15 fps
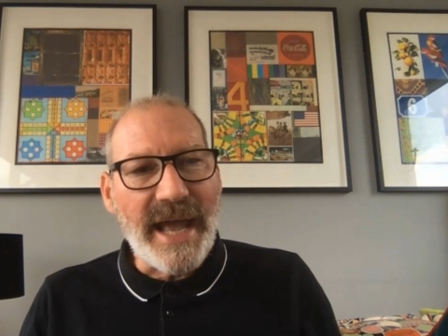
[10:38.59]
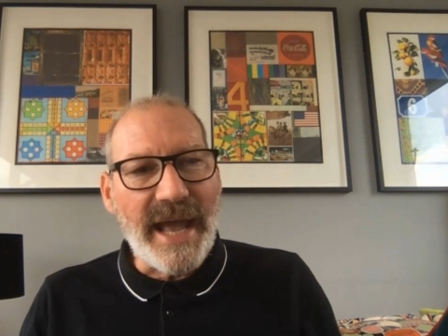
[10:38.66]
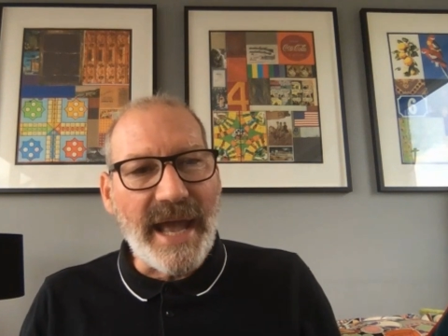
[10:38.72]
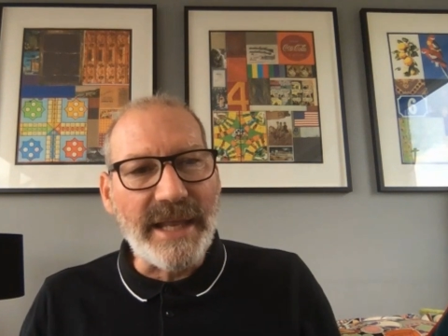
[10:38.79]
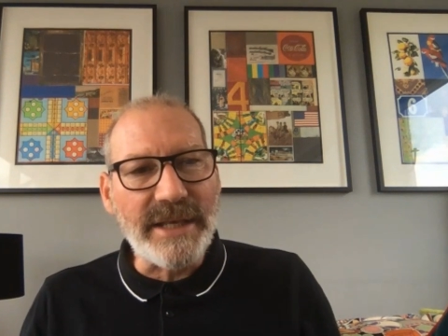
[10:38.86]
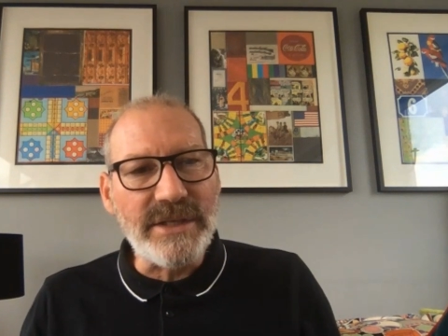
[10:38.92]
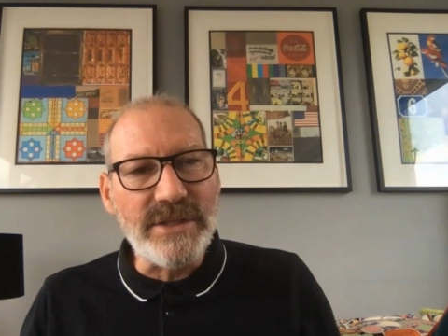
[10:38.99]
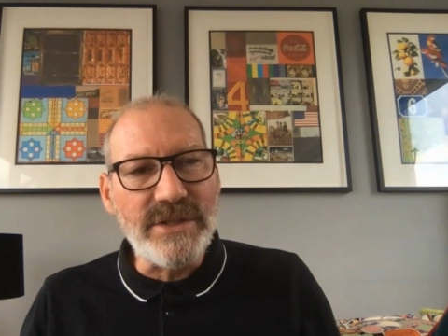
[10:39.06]

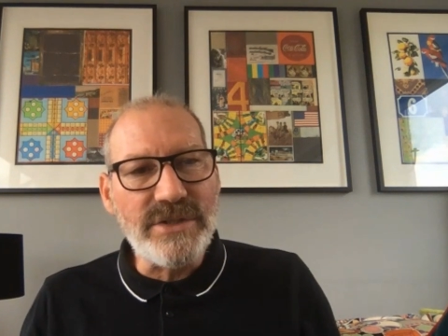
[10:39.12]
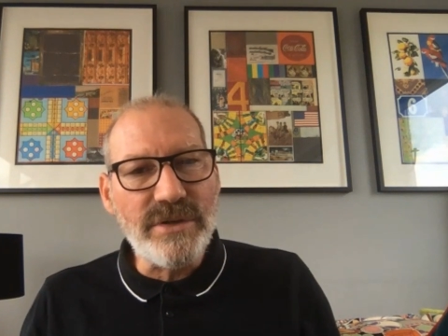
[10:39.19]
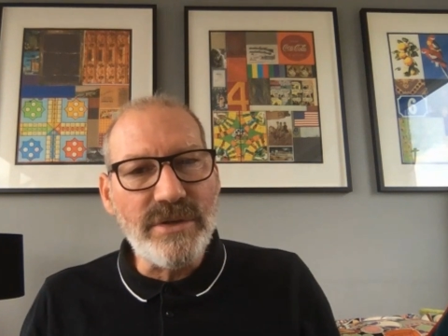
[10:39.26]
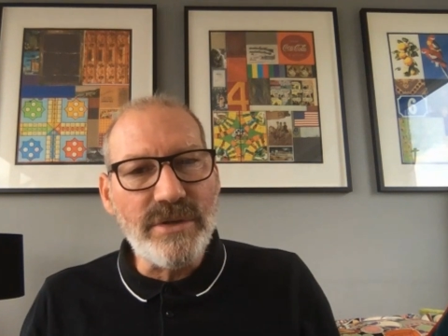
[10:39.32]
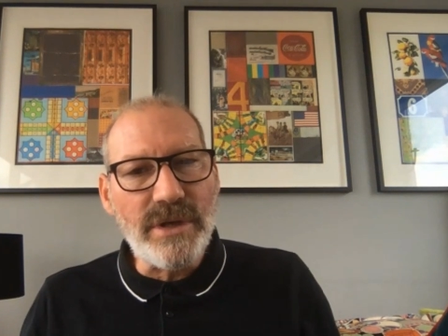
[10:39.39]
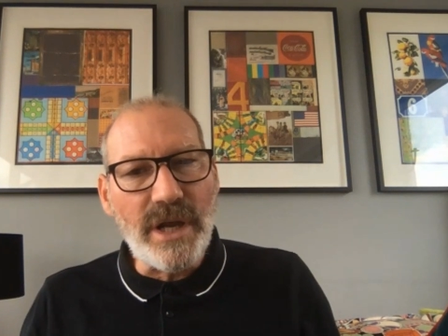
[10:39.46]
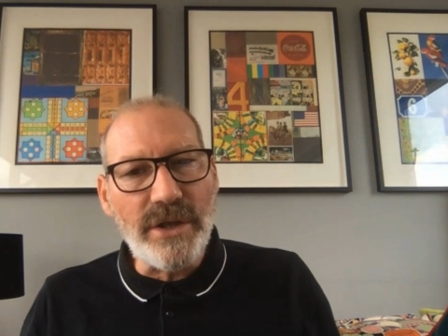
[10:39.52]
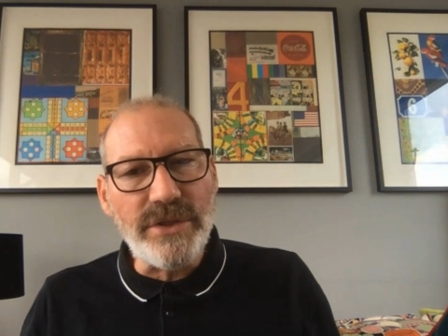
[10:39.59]
And
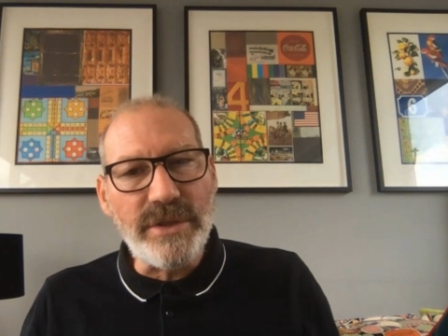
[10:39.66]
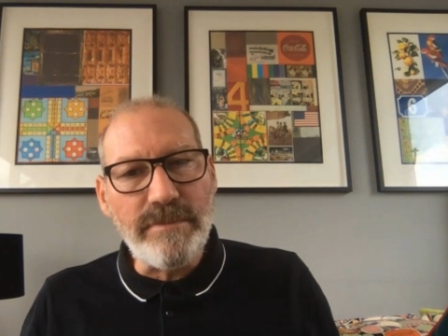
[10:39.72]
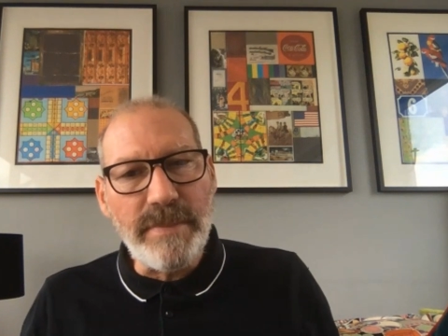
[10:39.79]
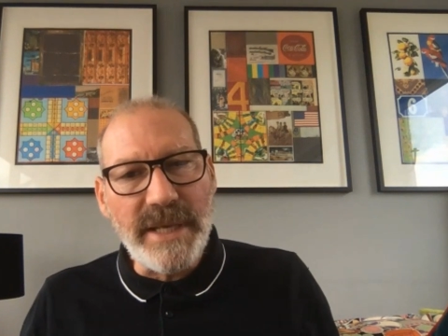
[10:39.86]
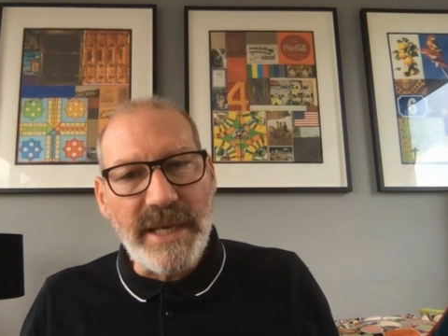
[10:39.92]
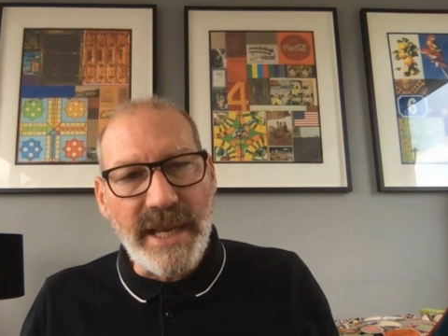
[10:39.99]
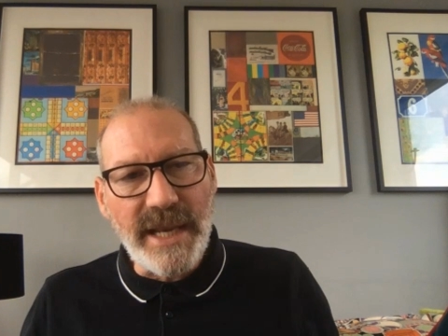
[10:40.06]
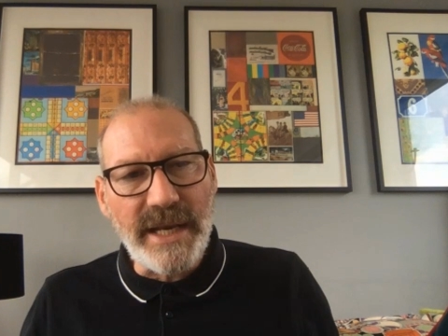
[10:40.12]
at the
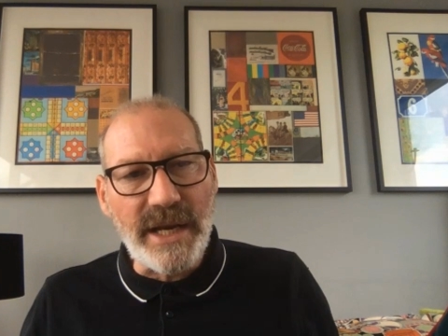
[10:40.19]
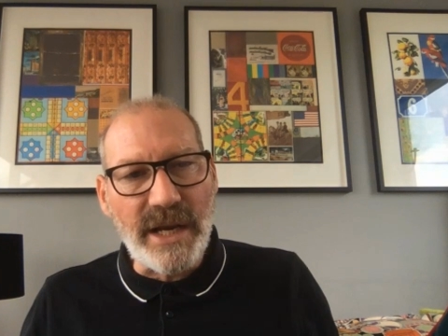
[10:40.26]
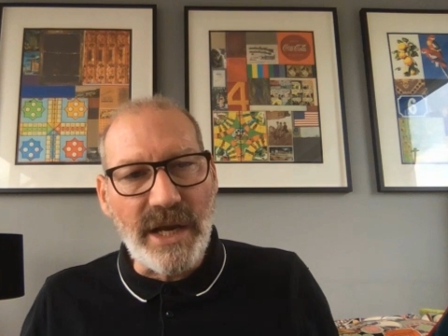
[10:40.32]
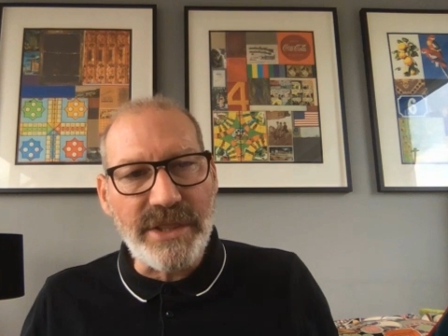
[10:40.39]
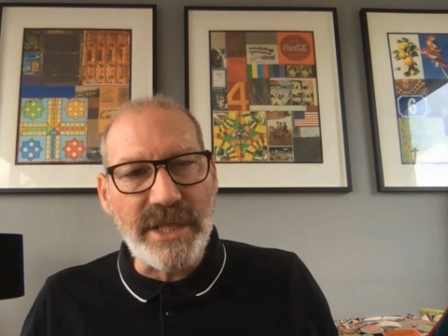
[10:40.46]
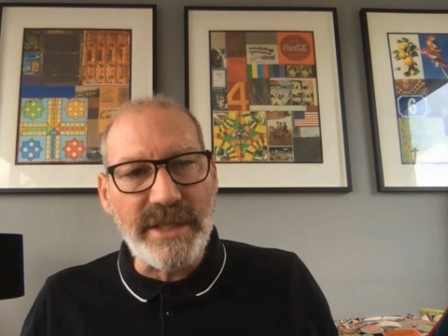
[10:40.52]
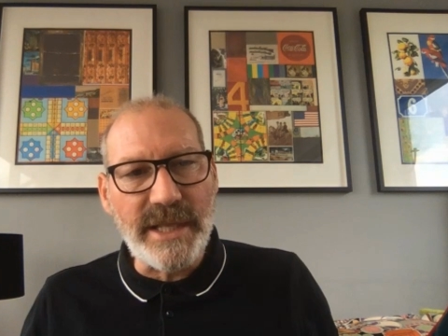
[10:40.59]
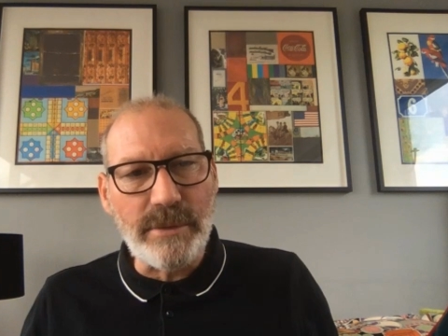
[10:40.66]
beginning, I
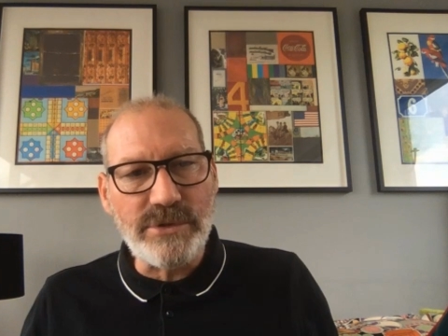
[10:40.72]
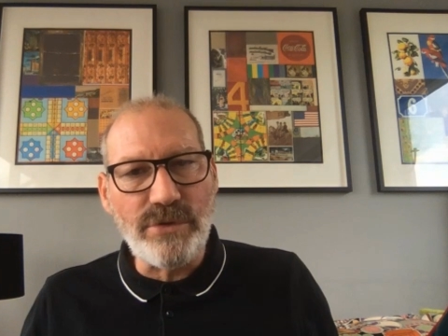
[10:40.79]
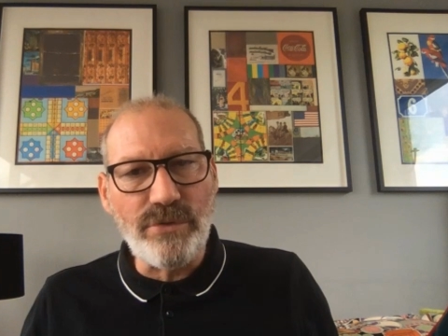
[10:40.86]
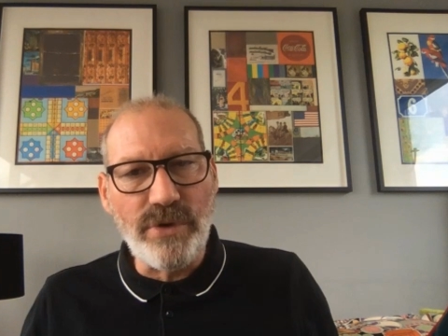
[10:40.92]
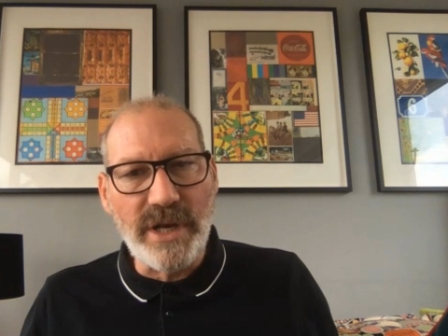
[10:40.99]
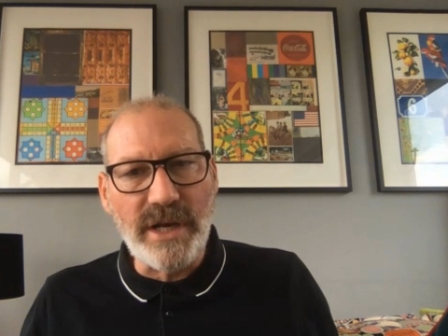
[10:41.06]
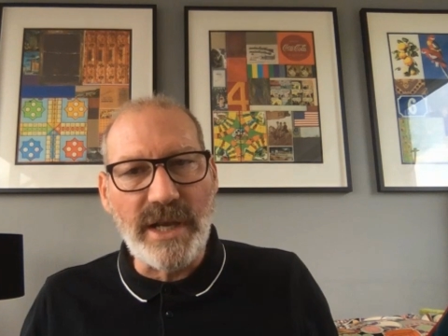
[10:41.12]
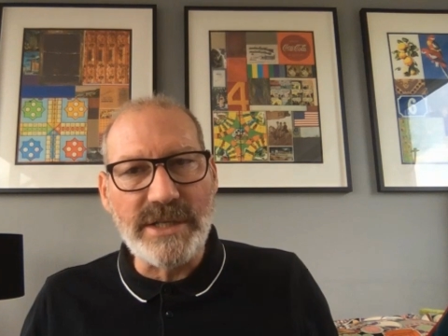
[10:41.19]
think there was a
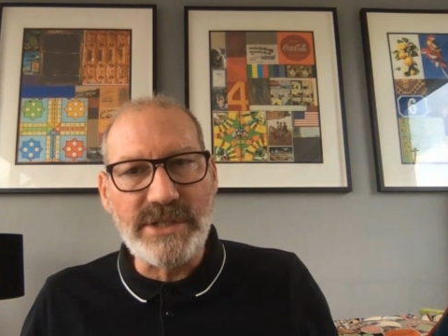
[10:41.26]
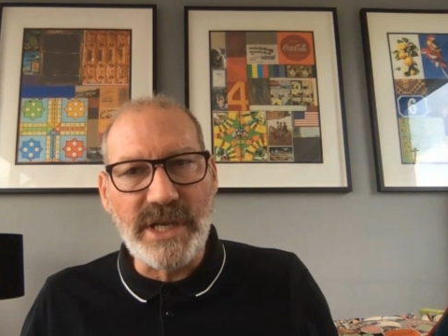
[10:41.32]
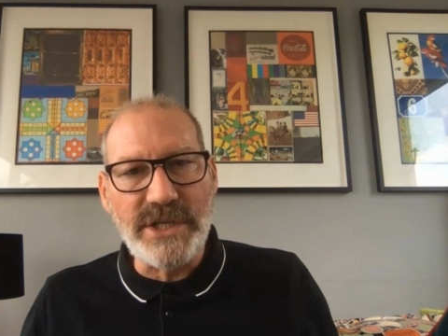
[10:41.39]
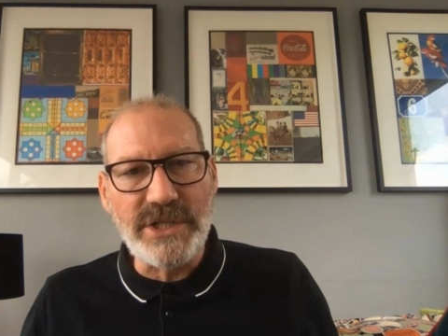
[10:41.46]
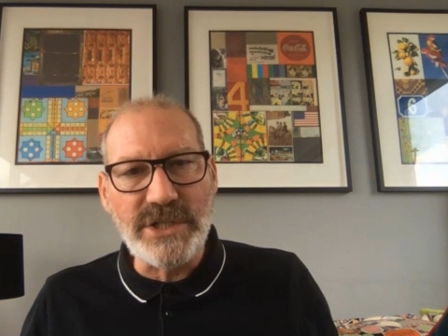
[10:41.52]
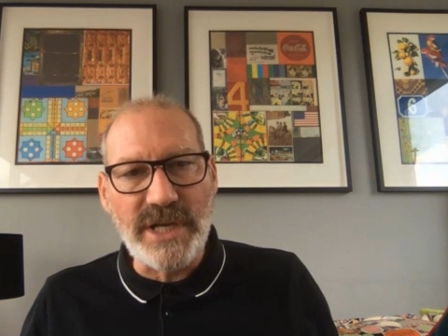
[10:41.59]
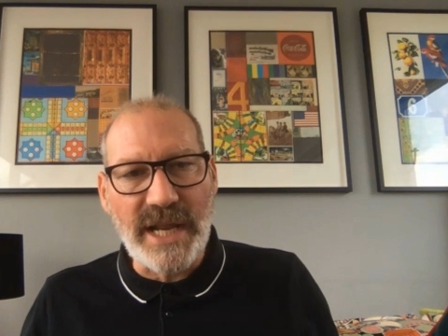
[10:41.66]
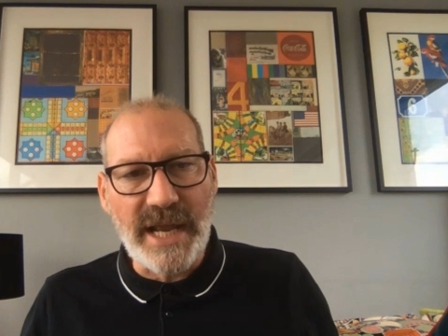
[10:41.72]

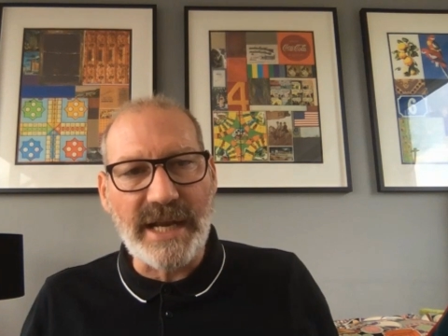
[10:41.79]
realization,